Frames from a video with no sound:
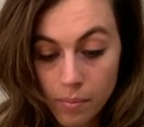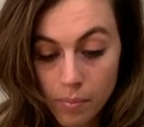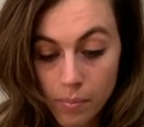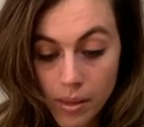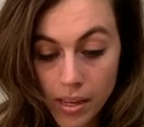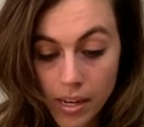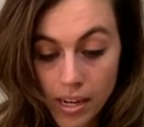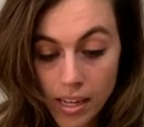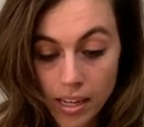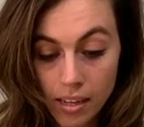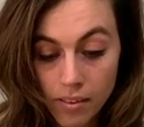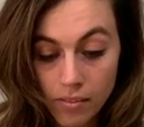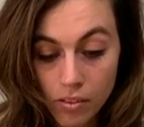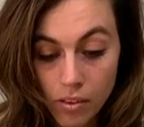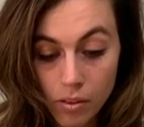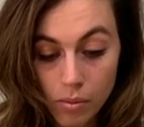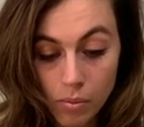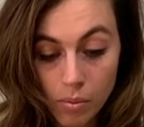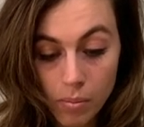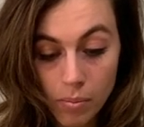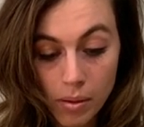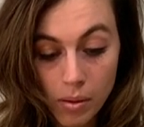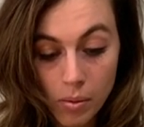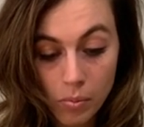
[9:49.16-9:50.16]
Many of the
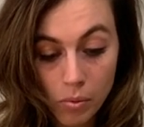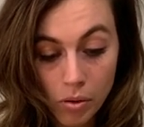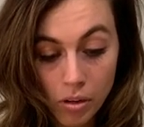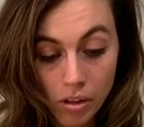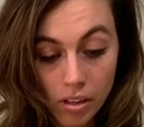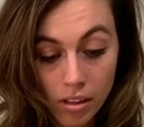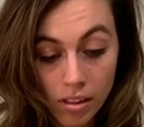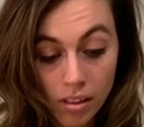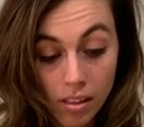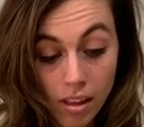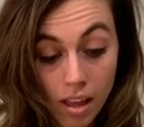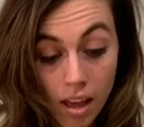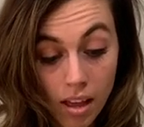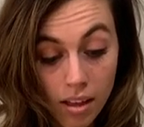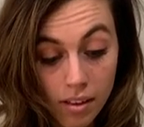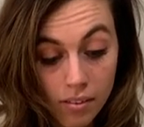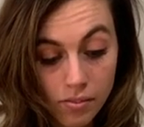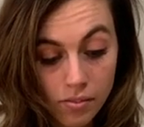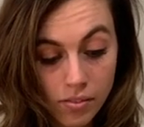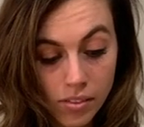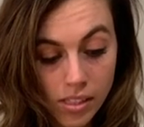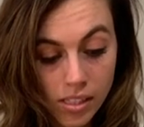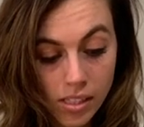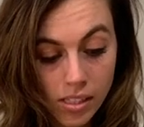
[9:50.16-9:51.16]
women wore
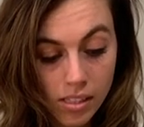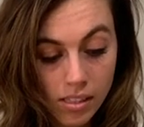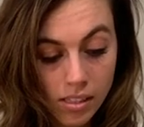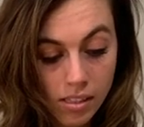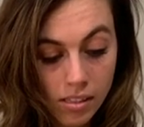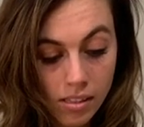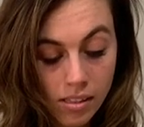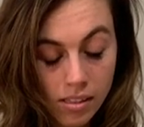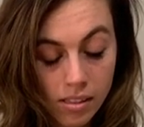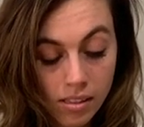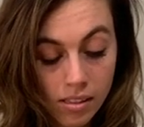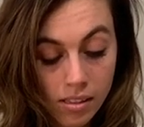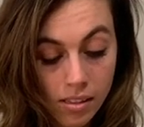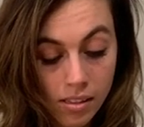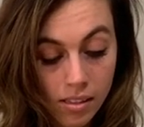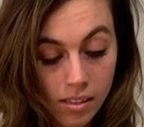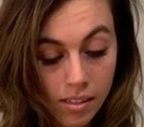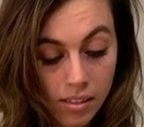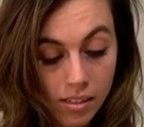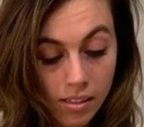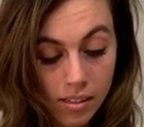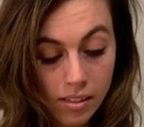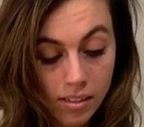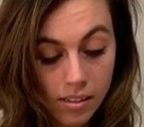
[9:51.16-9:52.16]
gloves.
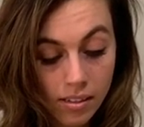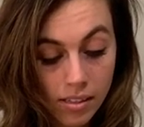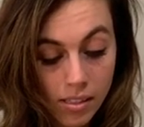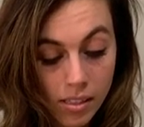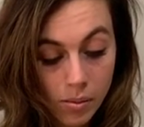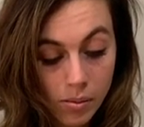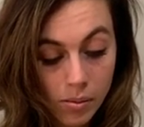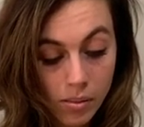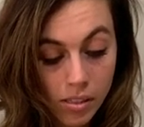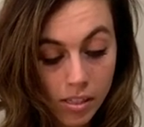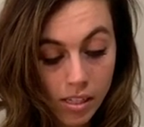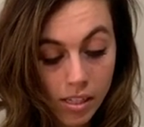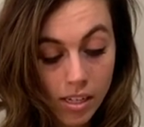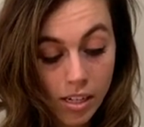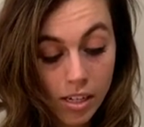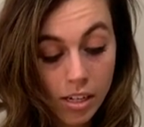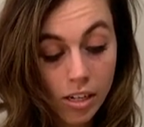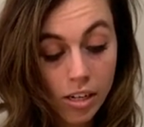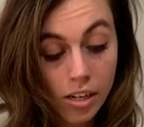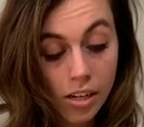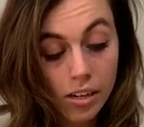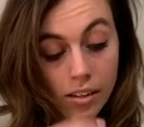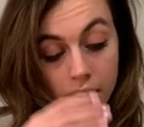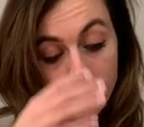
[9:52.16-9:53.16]
Especially
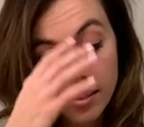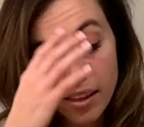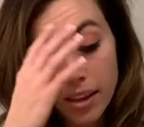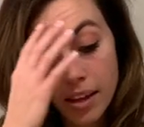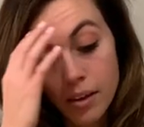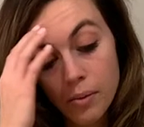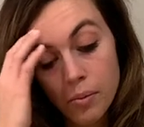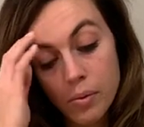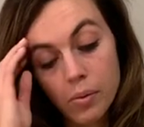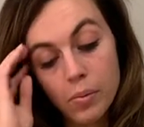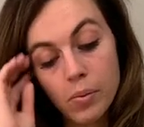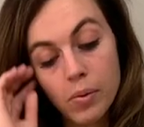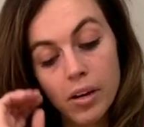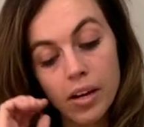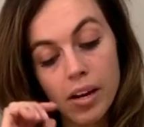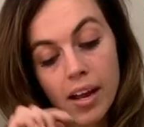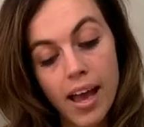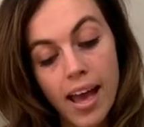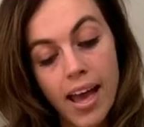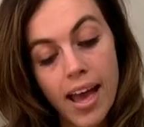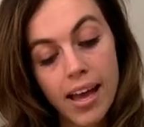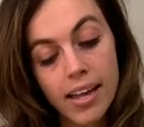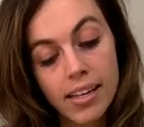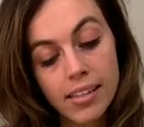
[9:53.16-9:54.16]
here, they would wear
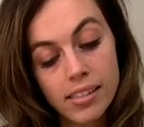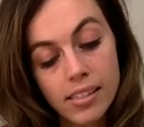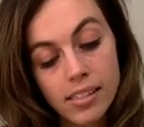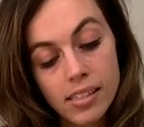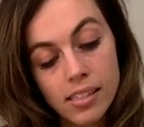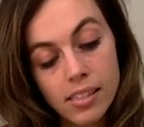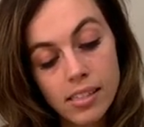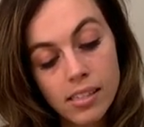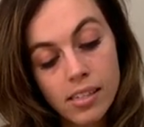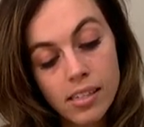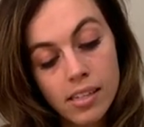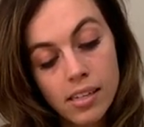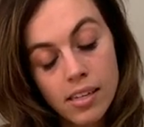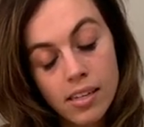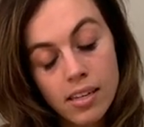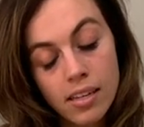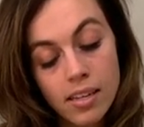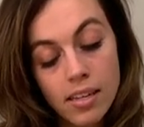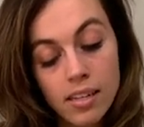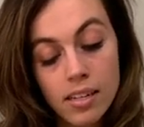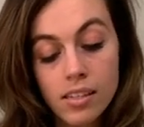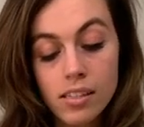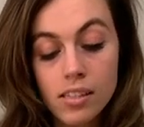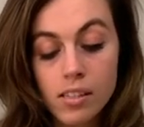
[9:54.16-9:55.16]
hats
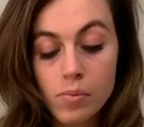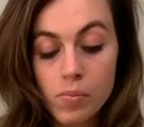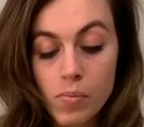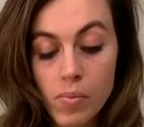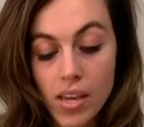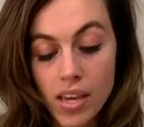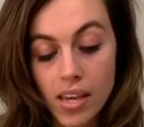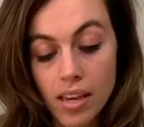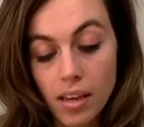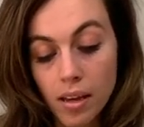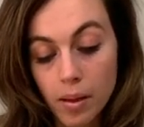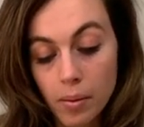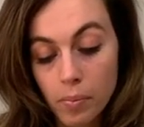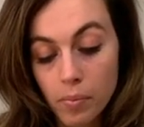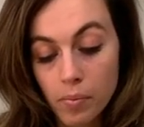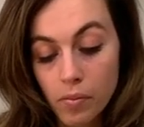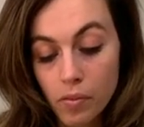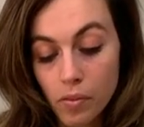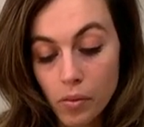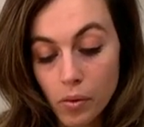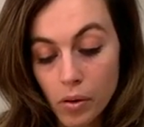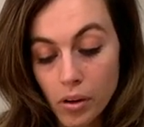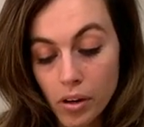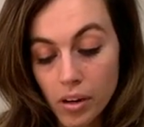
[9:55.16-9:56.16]
to make up
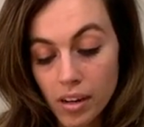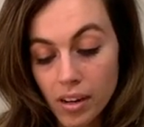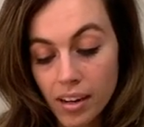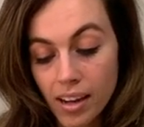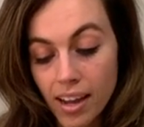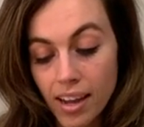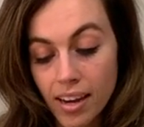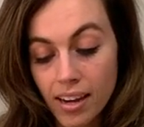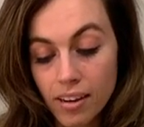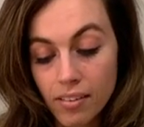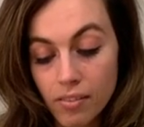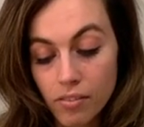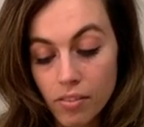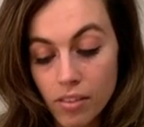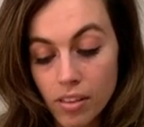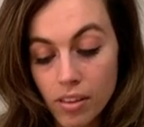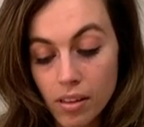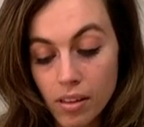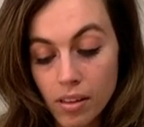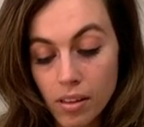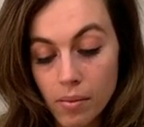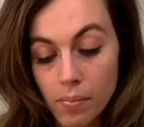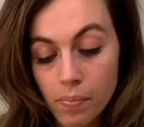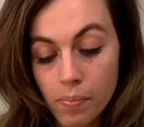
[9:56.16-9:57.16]
for kind of
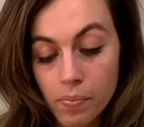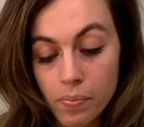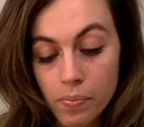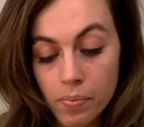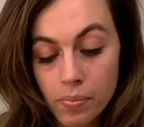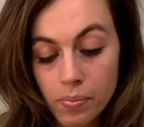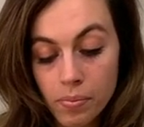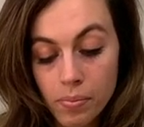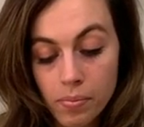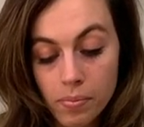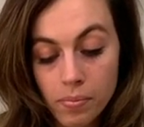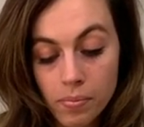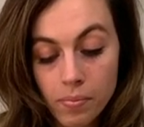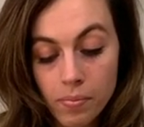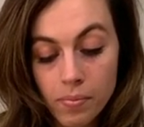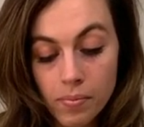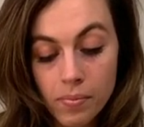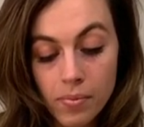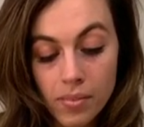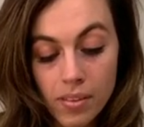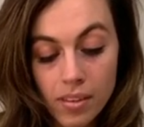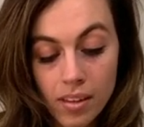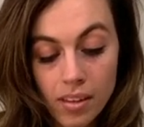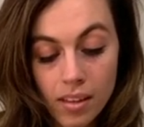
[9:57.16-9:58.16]
the
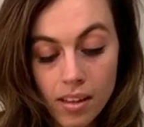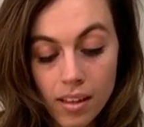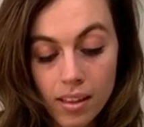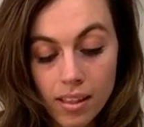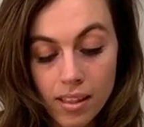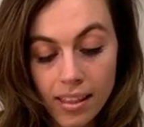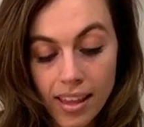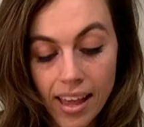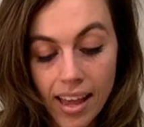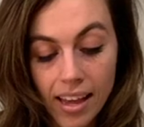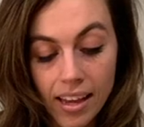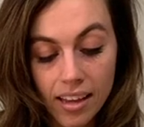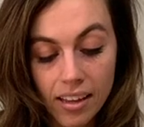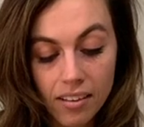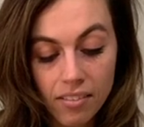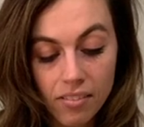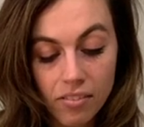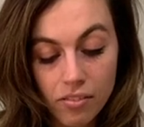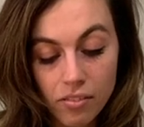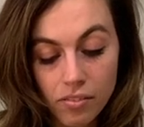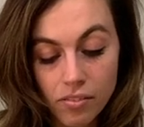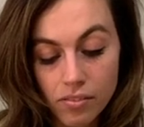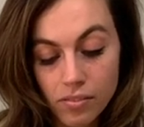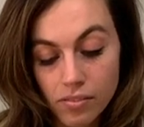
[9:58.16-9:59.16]
lack
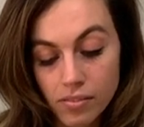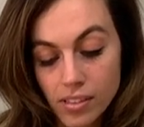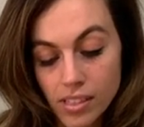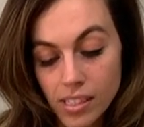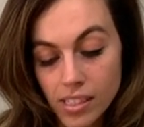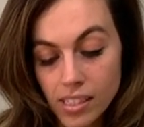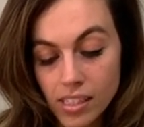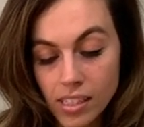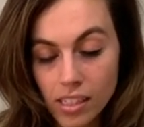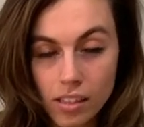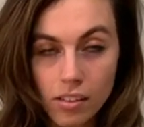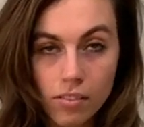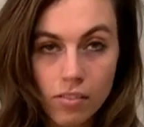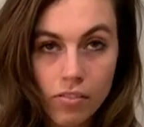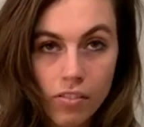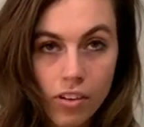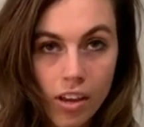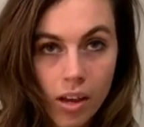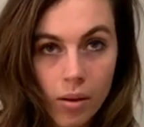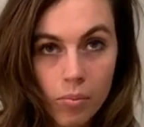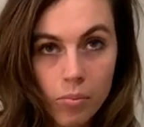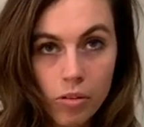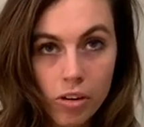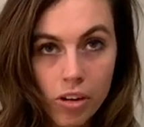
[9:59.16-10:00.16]
of detailed
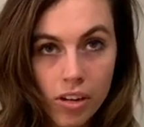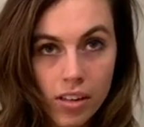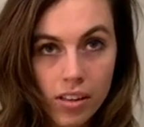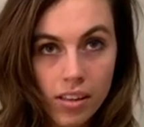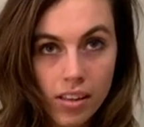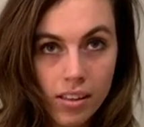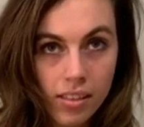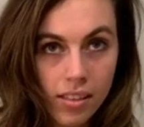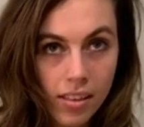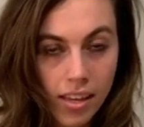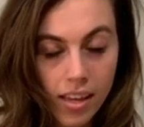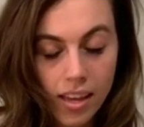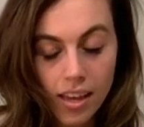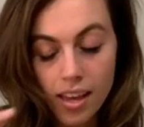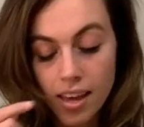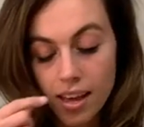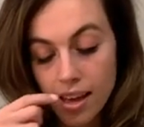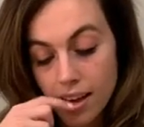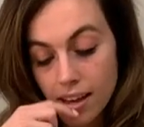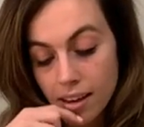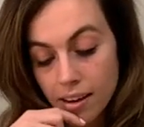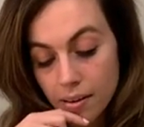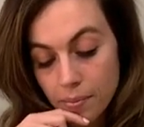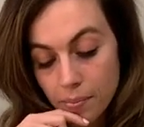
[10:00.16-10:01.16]
fabric that they
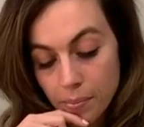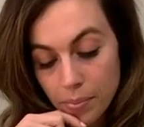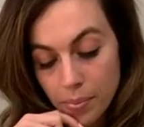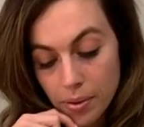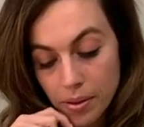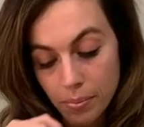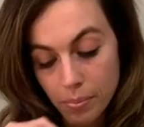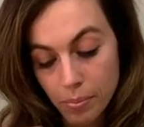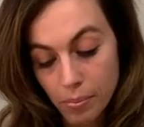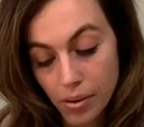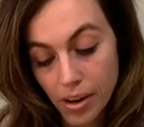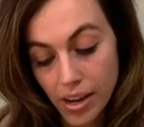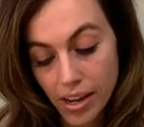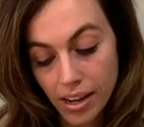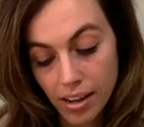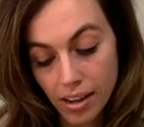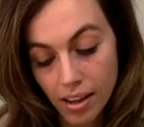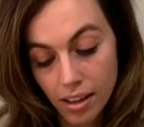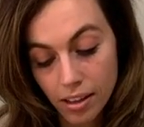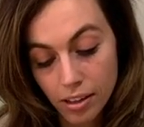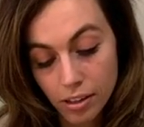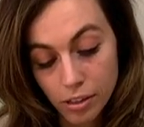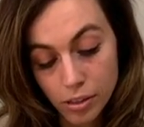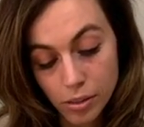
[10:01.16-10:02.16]
had, but bright
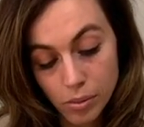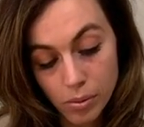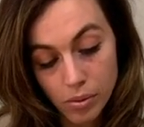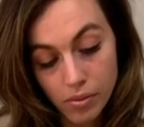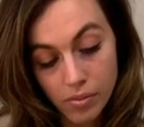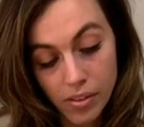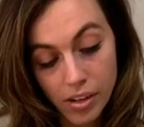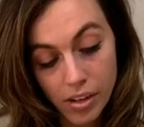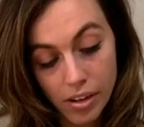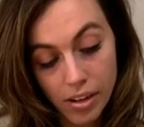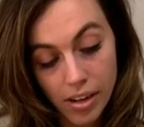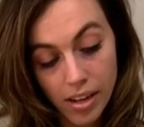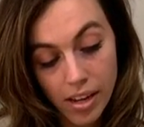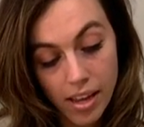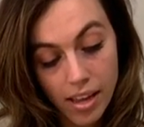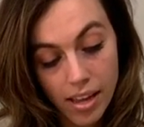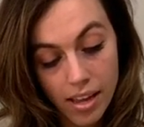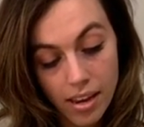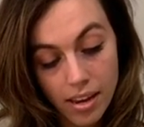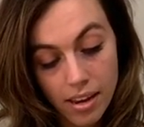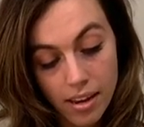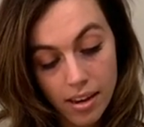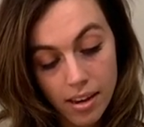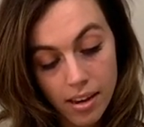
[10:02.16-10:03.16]
colors were very
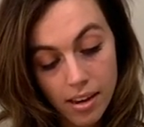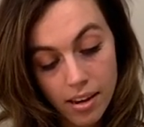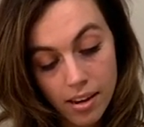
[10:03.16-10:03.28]
in.